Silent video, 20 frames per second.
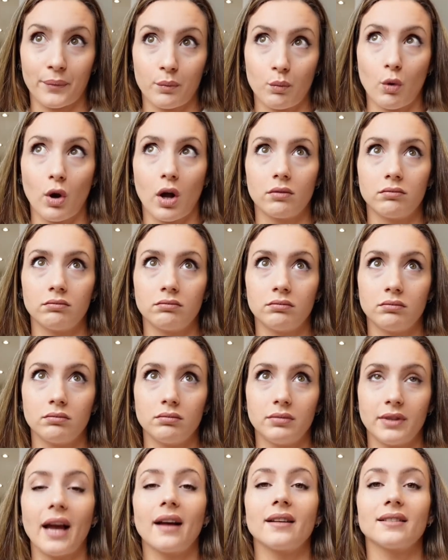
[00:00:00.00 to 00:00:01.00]
Well,
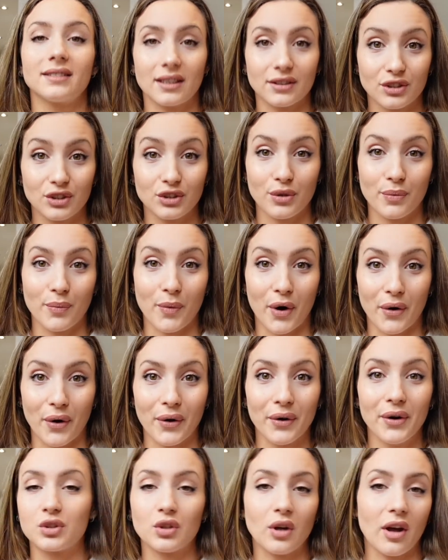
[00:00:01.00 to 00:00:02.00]
yeah, starting
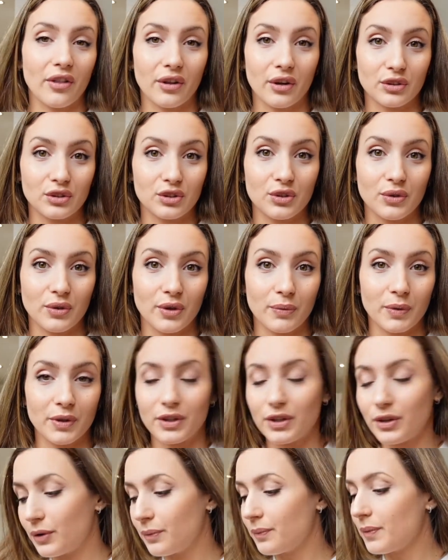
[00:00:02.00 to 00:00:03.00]
tomorrow. So I thought to do it
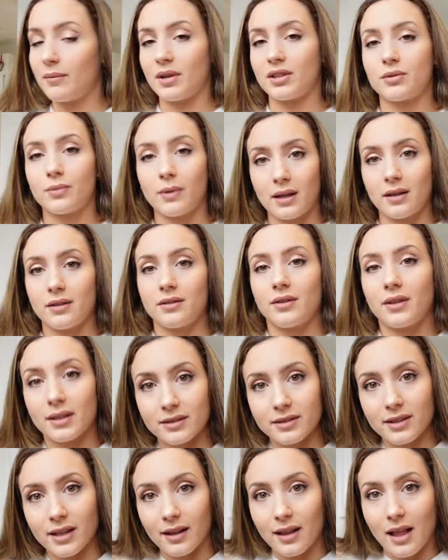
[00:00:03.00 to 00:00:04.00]
with you. As well, as you
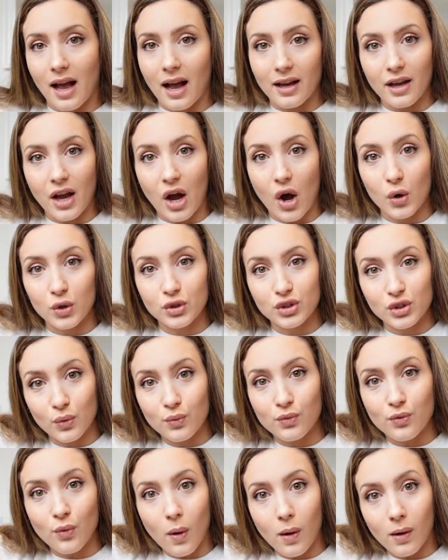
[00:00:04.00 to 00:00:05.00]
can tell, I also
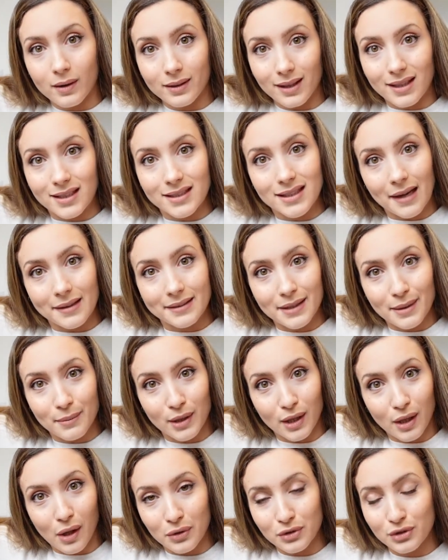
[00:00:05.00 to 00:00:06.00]
wore the exact same
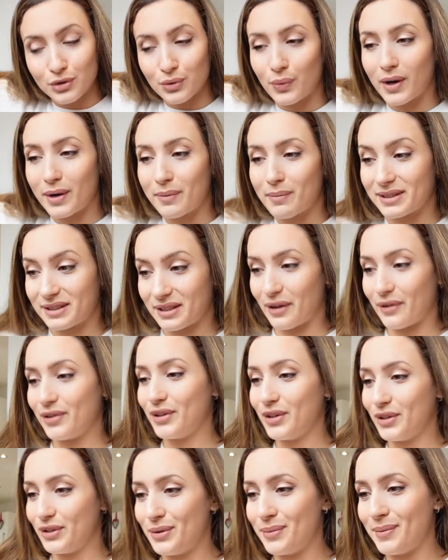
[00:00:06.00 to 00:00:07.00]
clothes to weigh myself
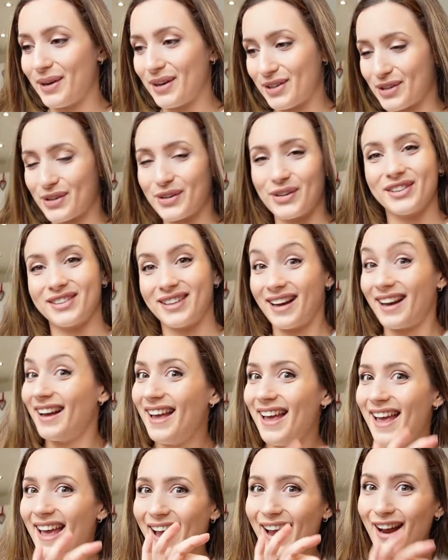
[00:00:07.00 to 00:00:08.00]
to make sure that
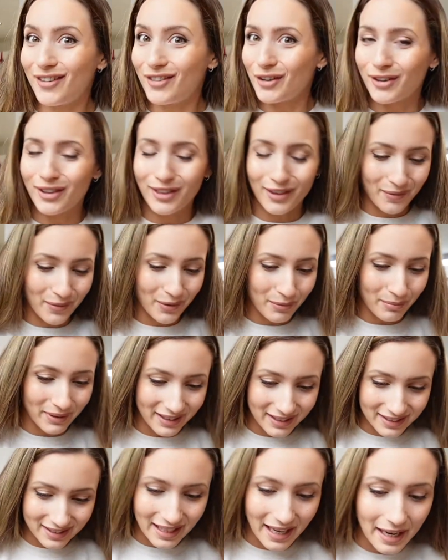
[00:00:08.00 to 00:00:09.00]
everything would be
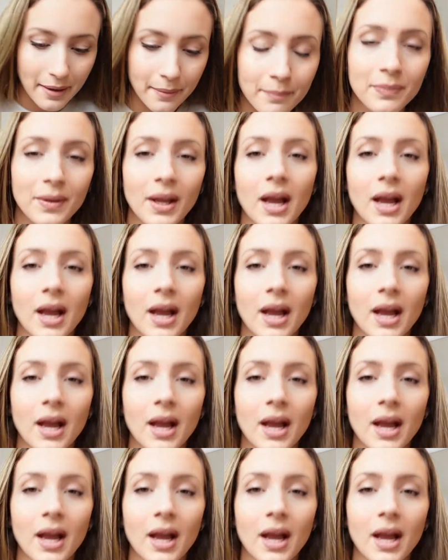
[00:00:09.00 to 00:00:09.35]
the same.